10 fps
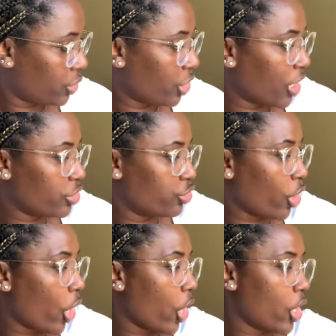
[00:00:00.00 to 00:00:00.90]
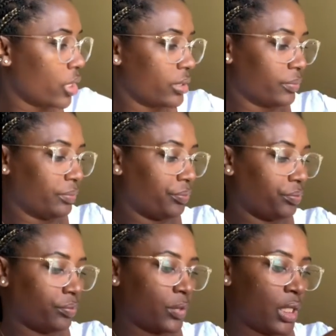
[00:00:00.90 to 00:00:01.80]
Changer.
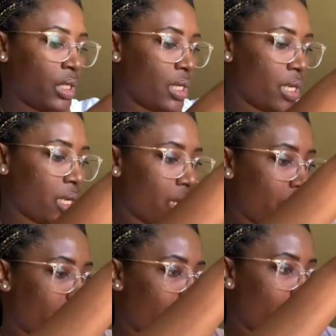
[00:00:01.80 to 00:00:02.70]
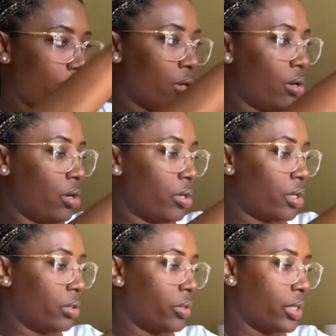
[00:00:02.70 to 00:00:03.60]
And I got all her
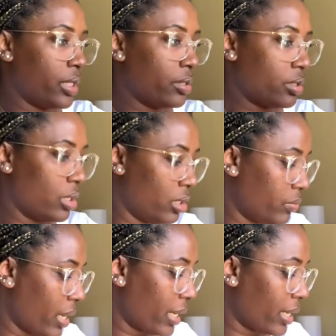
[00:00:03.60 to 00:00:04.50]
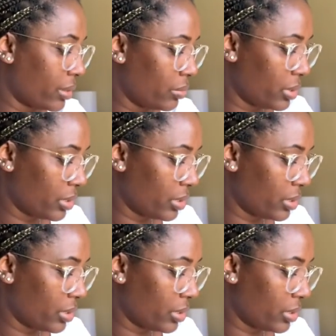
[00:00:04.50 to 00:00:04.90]
clothing is, I got them in